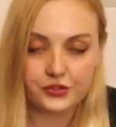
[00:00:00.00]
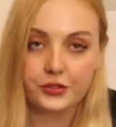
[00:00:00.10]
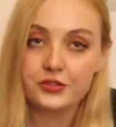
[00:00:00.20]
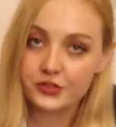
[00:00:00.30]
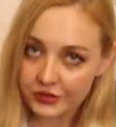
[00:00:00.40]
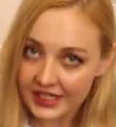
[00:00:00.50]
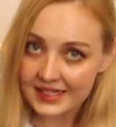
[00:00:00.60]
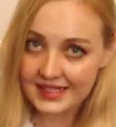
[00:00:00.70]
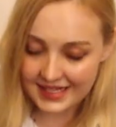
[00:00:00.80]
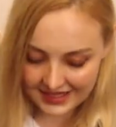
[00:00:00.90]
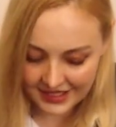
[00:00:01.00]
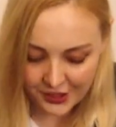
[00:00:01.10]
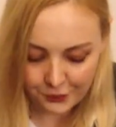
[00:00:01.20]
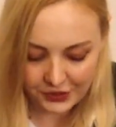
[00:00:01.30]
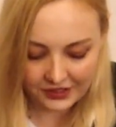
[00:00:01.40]
John's trainers in
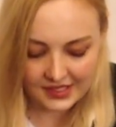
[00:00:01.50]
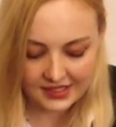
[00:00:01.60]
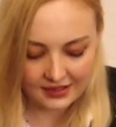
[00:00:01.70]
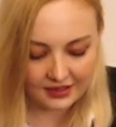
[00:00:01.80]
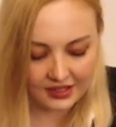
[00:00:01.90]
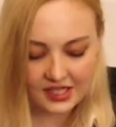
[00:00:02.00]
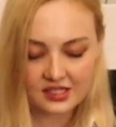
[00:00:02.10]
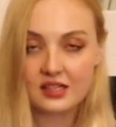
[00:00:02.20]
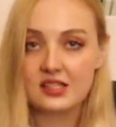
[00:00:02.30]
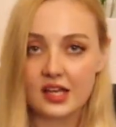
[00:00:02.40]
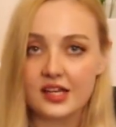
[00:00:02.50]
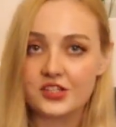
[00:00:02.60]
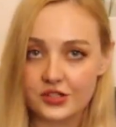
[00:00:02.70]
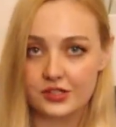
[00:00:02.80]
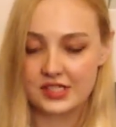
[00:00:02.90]
there because these are
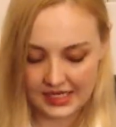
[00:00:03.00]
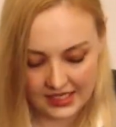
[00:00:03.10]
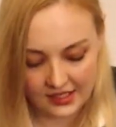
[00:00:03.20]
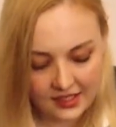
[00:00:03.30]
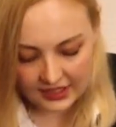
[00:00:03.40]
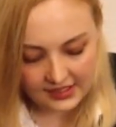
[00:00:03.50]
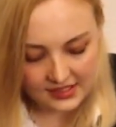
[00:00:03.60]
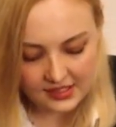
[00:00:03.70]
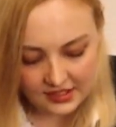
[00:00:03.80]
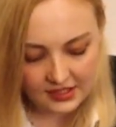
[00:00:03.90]
size 13 and